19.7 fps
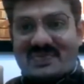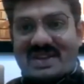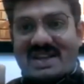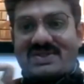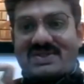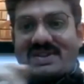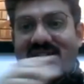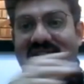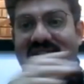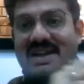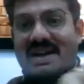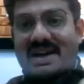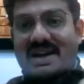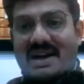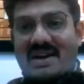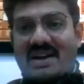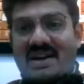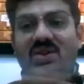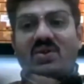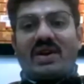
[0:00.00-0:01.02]
is when they are
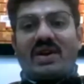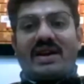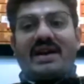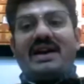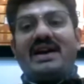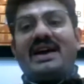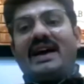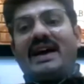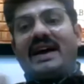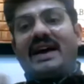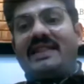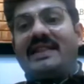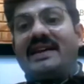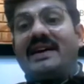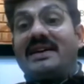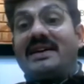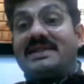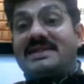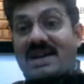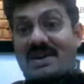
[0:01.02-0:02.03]
continuing in
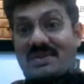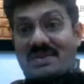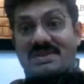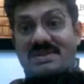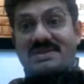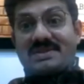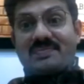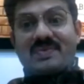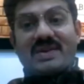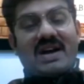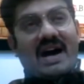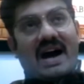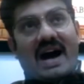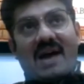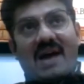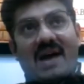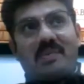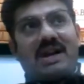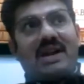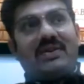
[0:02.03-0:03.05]
the service.
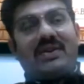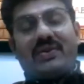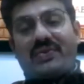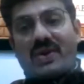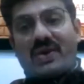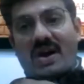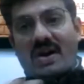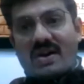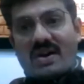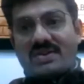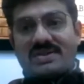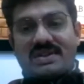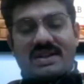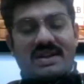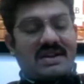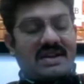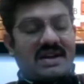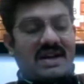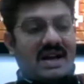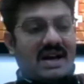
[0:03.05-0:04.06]
I believe if you had
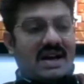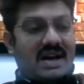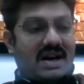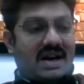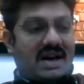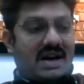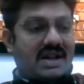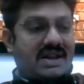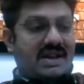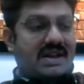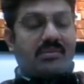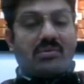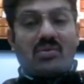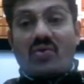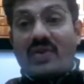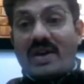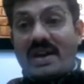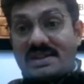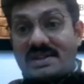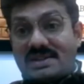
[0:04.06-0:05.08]
seen uh, the
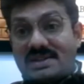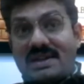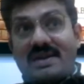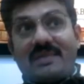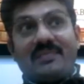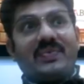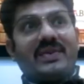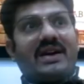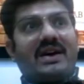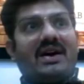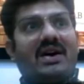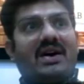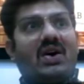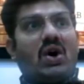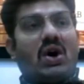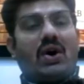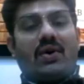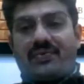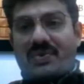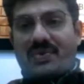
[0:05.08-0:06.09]
movies
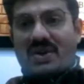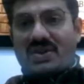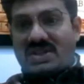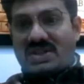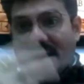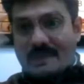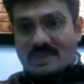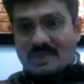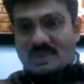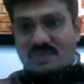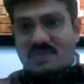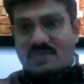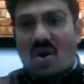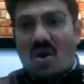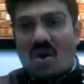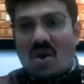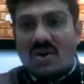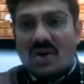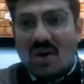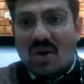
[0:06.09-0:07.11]
of James
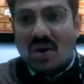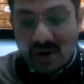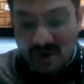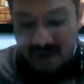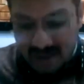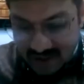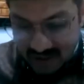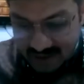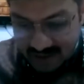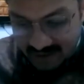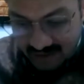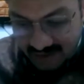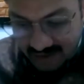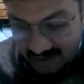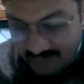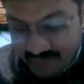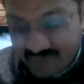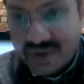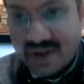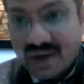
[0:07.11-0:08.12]
Bond or uh,
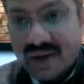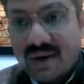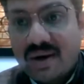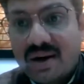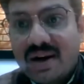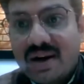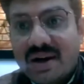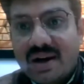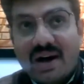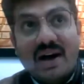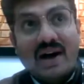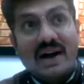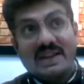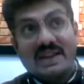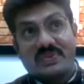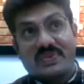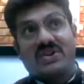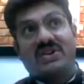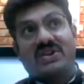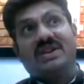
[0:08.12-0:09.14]
the uh,
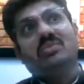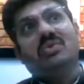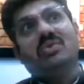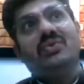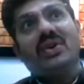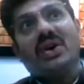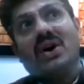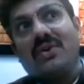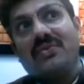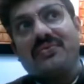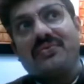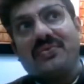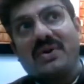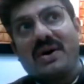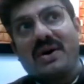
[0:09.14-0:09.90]
especially the movie of